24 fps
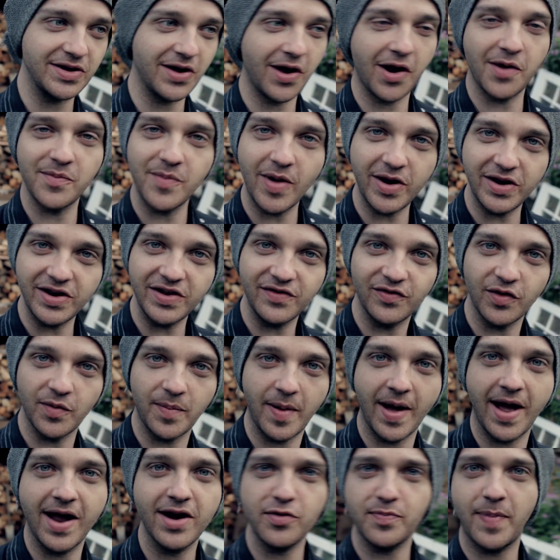you call medieval
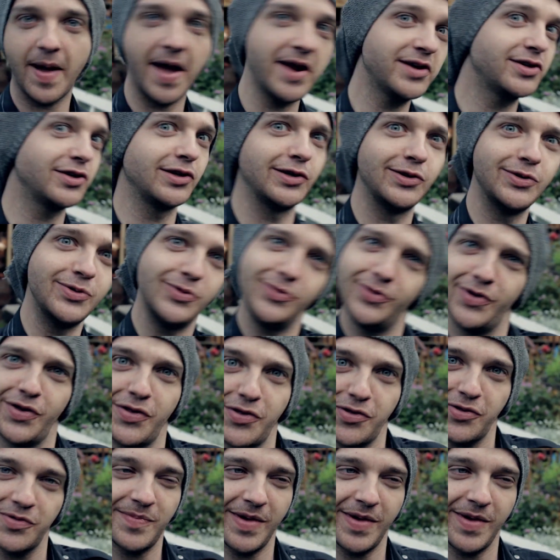pants, pantaloons